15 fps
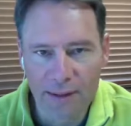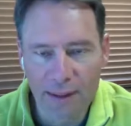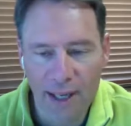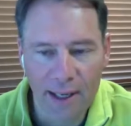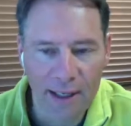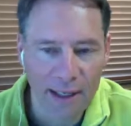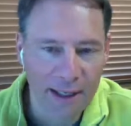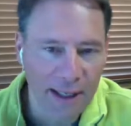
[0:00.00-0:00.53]

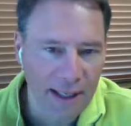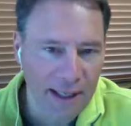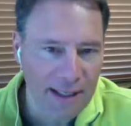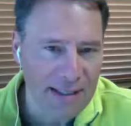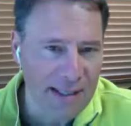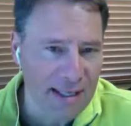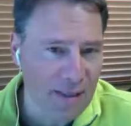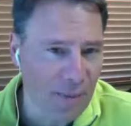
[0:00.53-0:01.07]
And like I
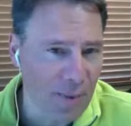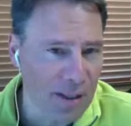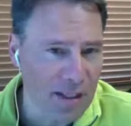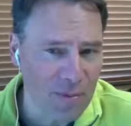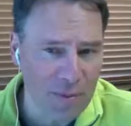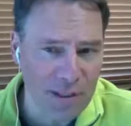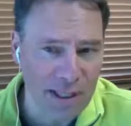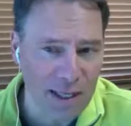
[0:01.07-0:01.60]
said, the
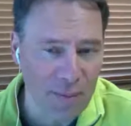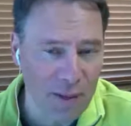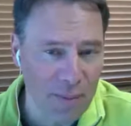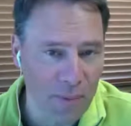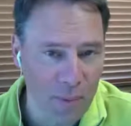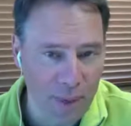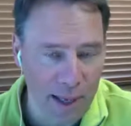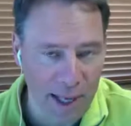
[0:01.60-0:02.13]
biggest mistake
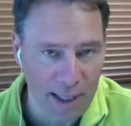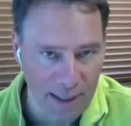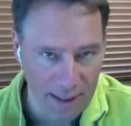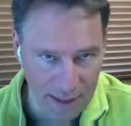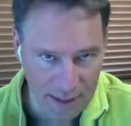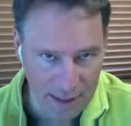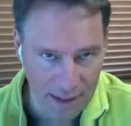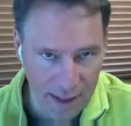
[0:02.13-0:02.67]
people make
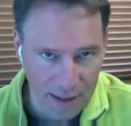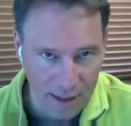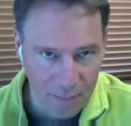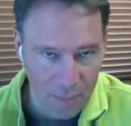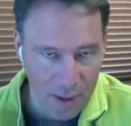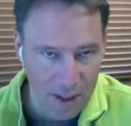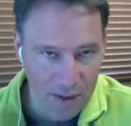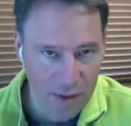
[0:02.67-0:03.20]
is
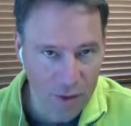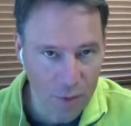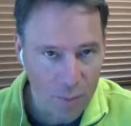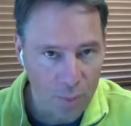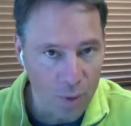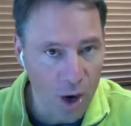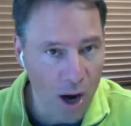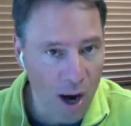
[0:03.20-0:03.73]
being too
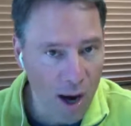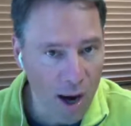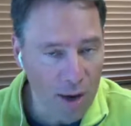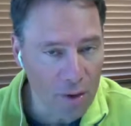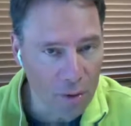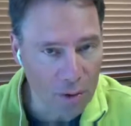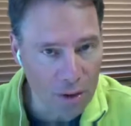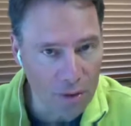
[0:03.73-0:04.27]
broad
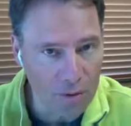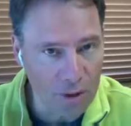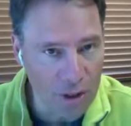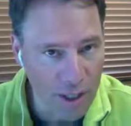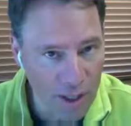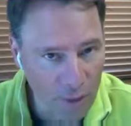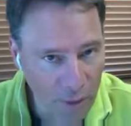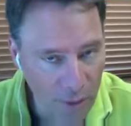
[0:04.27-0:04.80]
or too
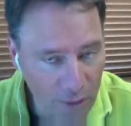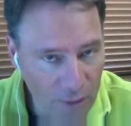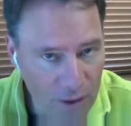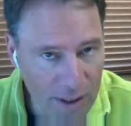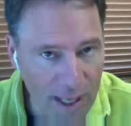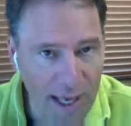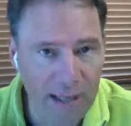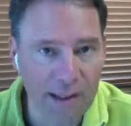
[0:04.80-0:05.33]
general in their
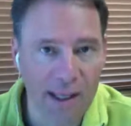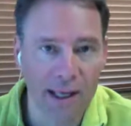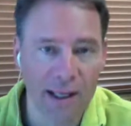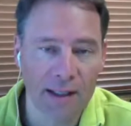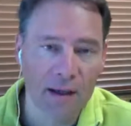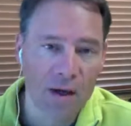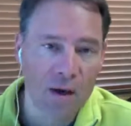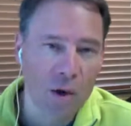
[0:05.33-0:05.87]

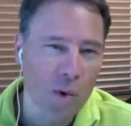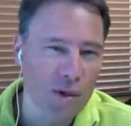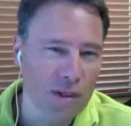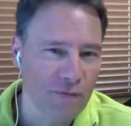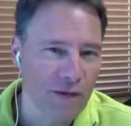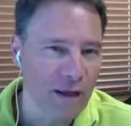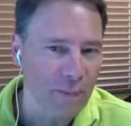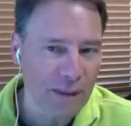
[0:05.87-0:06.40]
tagline, or
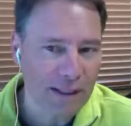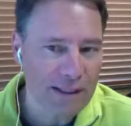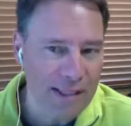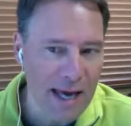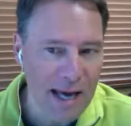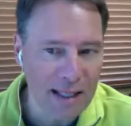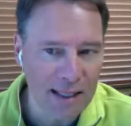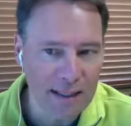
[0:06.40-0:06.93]
developing a
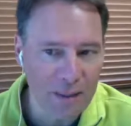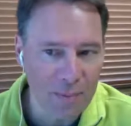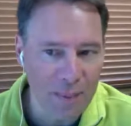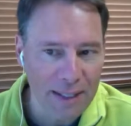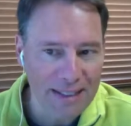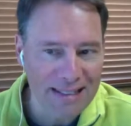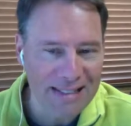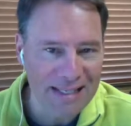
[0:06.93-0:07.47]
tagline that
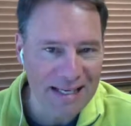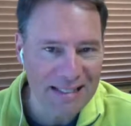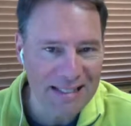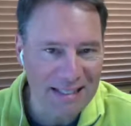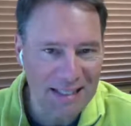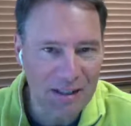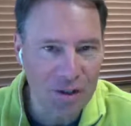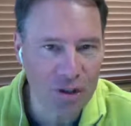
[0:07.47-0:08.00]
makes sense
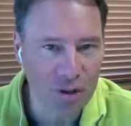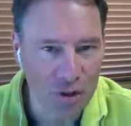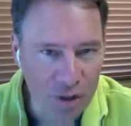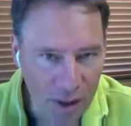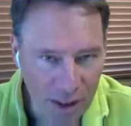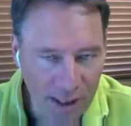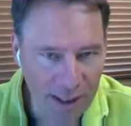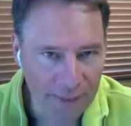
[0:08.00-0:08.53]

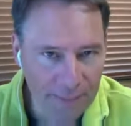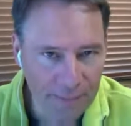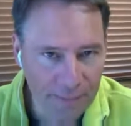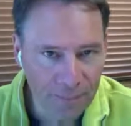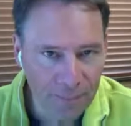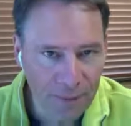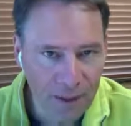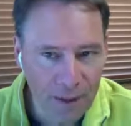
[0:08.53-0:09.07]
internally,
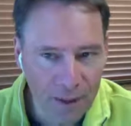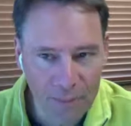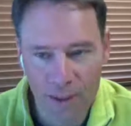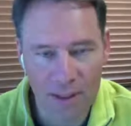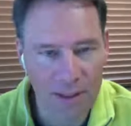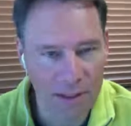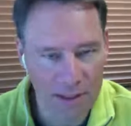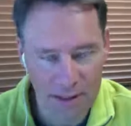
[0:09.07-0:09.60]

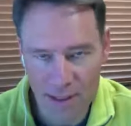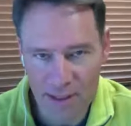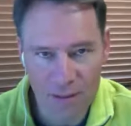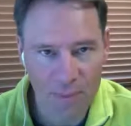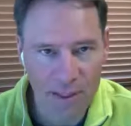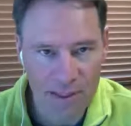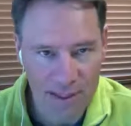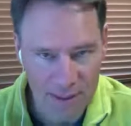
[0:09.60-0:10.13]
but doesn't
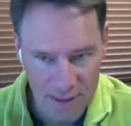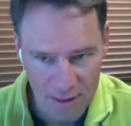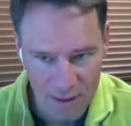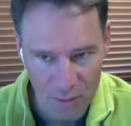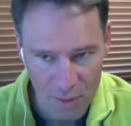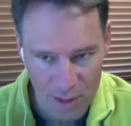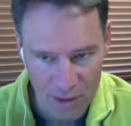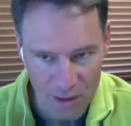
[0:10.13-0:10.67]
make sense to the
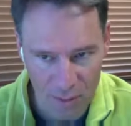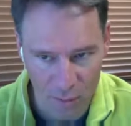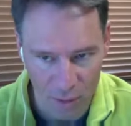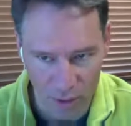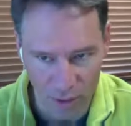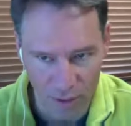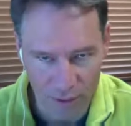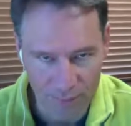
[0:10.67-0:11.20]
rest of the world.